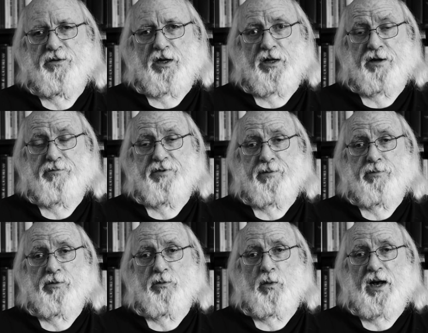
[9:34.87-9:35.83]
A lot of
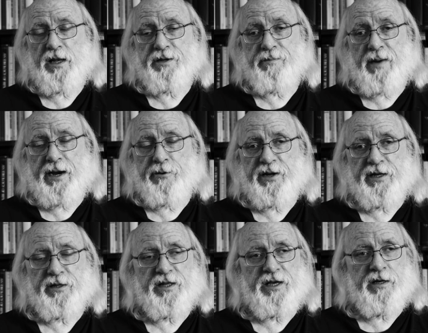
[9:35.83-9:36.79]
people, while
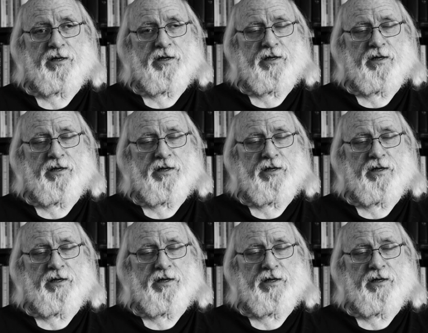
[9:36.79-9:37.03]
admiring the